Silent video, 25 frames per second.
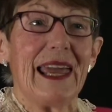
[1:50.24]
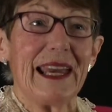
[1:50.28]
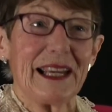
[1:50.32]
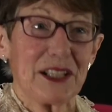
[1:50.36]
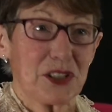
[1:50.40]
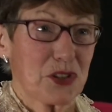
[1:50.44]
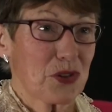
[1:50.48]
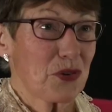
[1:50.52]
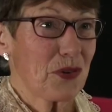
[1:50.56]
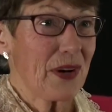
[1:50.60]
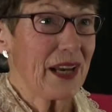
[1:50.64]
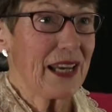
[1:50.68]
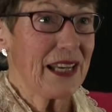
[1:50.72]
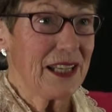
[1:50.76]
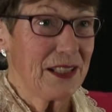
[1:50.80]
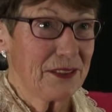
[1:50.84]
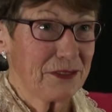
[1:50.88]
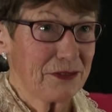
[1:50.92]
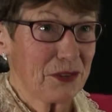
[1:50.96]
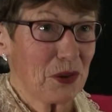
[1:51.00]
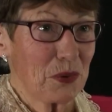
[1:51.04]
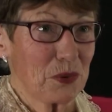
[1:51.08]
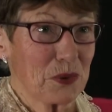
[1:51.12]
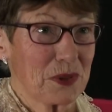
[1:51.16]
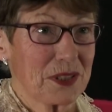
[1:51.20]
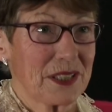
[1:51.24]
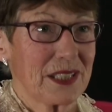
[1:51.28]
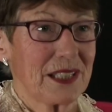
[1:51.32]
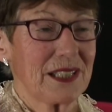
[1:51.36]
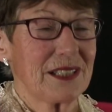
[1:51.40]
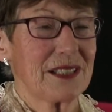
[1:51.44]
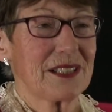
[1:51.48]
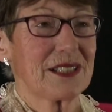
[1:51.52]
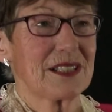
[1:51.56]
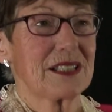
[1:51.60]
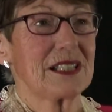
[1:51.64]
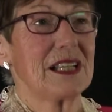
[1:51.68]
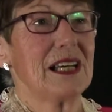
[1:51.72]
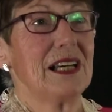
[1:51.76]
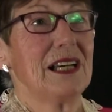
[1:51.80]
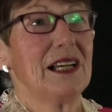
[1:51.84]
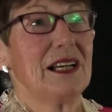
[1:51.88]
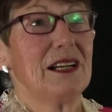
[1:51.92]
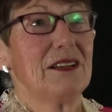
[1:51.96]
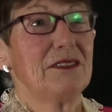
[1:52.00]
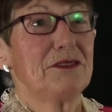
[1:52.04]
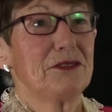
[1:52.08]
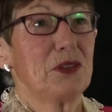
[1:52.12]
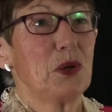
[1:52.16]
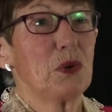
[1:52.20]
X-ray folders,
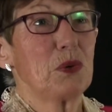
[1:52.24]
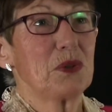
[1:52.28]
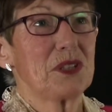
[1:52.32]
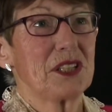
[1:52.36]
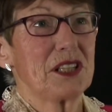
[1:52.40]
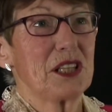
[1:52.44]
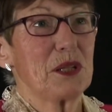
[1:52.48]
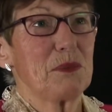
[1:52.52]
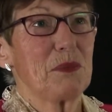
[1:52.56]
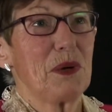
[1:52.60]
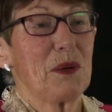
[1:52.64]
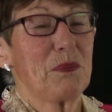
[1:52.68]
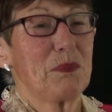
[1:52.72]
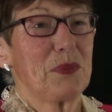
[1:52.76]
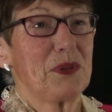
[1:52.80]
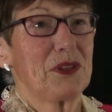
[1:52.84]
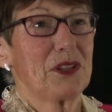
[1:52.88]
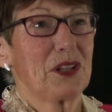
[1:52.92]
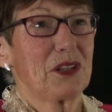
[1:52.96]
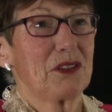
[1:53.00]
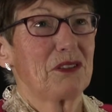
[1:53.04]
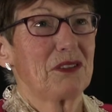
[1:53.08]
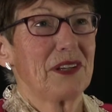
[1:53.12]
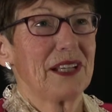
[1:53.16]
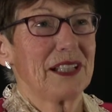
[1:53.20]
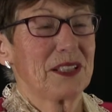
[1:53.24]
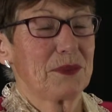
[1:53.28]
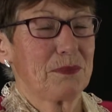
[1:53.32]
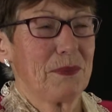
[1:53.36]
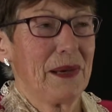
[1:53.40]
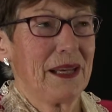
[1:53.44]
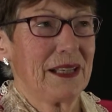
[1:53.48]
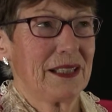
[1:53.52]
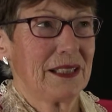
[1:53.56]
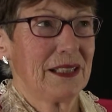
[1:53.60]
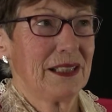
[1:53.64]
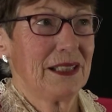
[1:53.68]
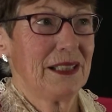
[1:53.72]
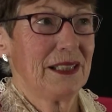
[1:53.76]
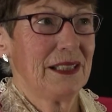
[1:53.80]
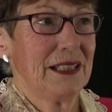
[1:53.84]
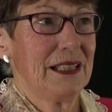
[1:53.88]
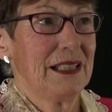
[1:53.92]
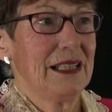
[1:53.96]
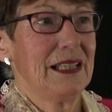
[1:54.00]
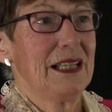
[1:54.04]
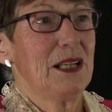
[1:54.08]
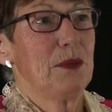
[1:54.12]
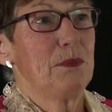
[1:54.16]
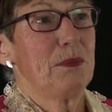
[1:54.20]
folding them up in the correct manner,
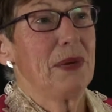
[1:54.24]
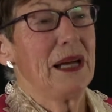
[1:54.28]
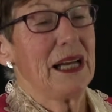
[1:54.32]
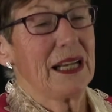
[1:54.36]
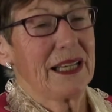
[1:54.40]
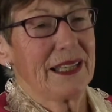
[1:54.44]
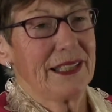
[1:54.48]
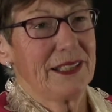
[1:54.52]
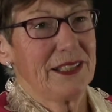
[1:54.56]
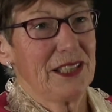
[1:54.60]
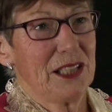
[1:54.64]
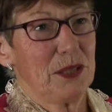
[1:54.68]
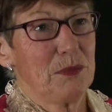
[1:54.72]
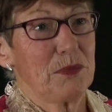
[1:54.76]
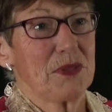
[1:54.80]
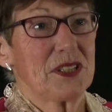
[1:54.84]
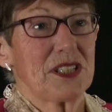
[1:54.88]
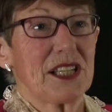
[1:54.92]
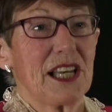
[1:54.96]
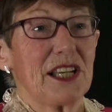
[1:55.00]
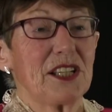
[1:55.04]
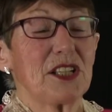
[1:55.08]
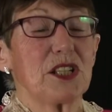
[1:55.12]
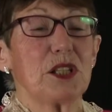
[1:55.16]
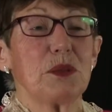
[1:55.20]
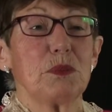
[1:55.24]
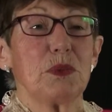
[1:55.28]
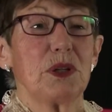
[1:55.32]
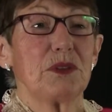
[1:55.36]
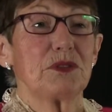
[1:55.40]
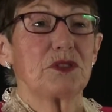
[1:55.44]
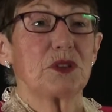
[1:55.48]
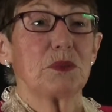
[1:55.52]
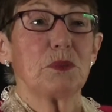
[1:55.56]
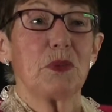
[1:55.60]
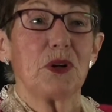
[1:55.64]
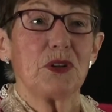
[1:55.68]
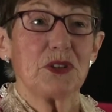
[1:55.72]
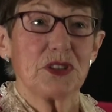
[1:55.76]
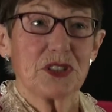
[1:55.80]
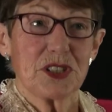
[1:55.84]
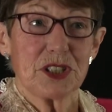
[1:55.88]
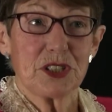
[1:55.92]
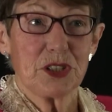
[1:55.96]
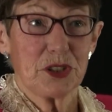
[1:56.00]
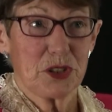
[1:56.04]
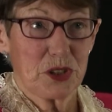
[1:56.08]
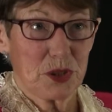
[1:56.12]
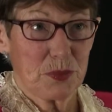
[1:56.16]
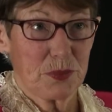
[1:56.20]
packing them, sending them off to
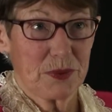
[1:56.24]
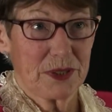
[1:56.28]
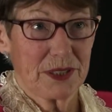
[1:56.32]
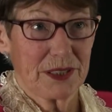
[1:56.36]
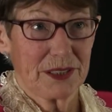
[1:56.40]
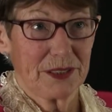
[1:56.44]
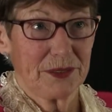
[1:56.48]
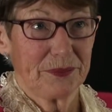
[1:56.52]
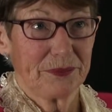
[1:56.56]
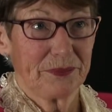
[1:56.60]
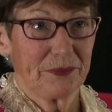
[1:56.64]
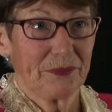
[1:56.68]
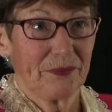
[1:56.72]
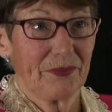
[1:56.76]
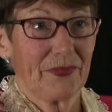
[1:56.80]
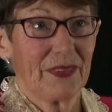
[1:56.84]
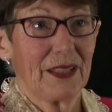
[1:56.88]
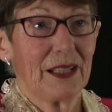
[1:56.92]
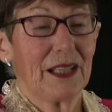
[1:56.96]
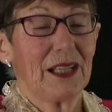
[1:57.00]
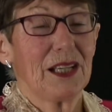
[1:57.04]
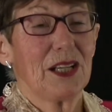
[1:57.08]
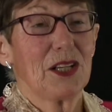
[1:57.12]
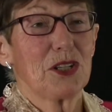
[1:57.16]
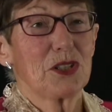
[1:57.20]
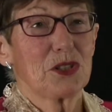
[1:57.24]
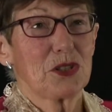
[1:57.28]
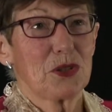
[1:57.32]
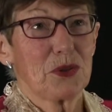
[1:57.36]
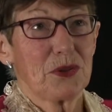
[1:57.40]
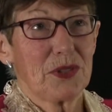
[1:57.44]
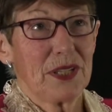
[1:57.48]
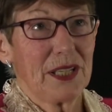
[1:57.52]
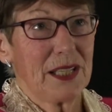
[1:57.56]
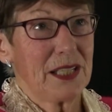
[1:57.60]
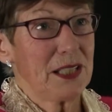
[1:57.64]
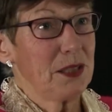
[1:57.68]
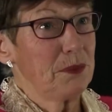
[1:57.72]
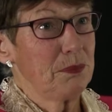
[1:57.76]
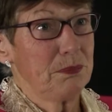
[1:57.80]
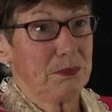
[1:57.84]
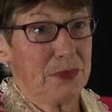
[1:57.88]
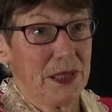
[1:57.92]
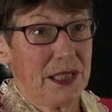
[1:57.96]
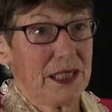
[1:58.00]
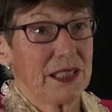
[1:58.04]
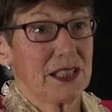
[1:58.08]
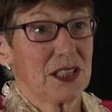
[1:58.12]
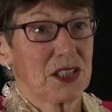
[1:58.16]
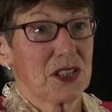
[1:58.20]
Morriston Hospital. So they
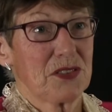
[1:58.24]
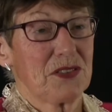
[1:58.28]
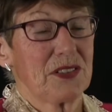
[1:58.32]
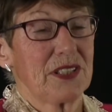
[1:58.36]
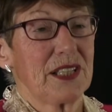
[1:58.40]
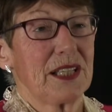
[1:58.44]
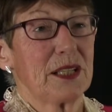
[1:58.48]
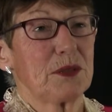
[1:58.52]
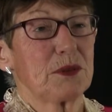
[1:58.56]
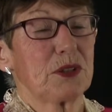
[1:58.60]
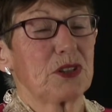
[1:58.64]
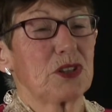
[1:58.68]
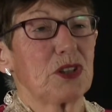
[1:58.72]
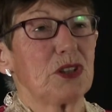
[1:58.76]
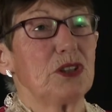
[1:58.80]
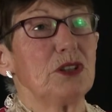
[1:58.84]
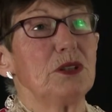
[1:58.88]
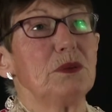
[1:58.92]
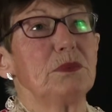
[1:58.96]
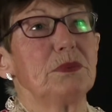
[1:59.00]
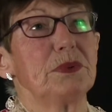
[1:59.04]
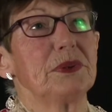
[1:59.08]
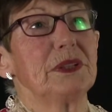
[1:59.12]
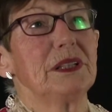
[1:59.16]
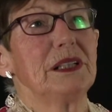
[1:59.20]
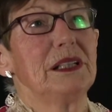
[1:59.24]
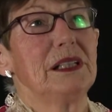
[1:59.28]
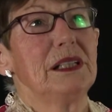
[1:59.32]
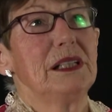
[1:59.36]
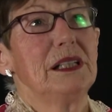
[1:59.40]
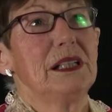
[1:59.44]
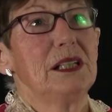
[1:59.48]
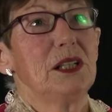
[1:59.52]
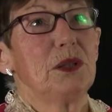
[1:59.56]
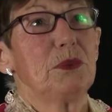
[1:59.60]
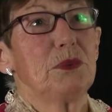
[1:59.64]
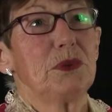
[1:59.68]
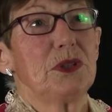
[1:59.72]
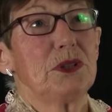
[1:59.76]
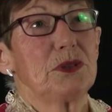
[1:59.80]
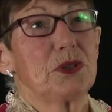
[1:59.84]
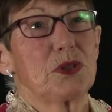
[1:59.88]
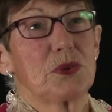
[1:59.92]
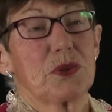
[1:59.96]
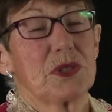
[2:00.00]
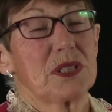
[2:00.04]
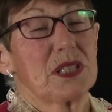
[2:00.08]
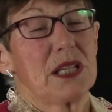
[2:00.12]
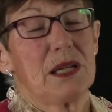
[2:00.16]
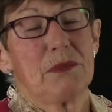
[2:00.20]
paid us for that job. We
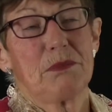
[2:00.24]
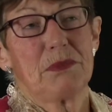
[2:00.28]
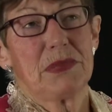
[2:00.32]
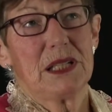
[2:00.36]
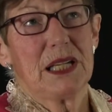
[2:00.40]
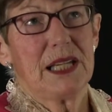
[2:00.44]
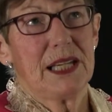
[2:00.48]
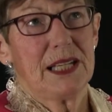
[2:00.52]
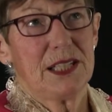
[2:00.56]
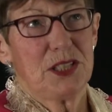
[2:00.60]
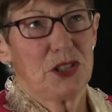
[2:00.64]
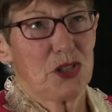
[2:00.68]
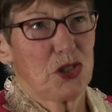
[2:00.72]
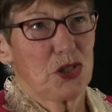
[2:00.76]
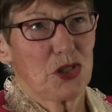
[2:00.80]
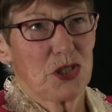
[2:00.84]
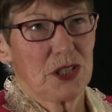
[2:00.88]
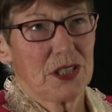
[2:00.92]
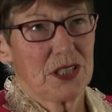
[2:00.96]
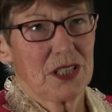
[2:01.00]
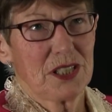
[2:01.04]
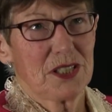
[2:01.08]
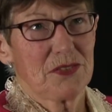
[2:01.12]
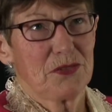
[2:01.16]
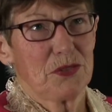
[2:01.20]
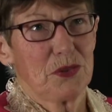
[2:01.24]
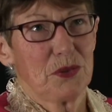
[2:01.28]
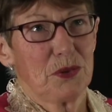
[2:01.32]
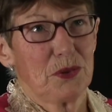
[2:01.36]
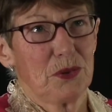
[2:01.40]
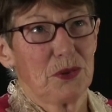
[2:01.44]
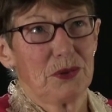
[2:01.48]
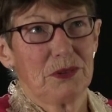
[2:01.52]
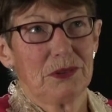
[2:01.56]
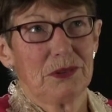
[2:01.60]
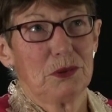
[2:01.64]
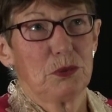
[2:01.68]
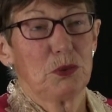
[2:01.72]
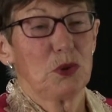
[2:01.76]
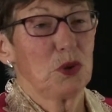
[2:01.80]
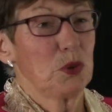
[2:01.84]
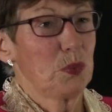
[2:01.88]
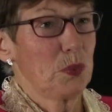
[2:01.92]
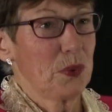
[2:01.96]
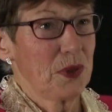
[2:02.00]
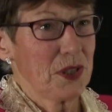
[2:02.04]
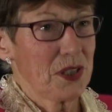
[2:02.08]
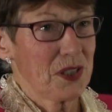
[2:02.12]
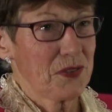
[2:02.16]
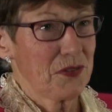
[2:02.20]
used to assemble hinges for
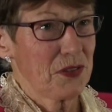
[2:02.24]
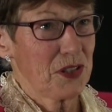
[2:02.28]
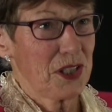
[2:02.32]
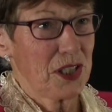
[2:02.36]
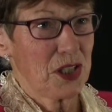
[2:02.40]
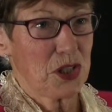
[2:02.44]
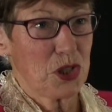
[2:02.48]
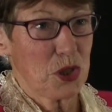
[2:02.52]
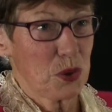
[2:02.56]
Woolworths for their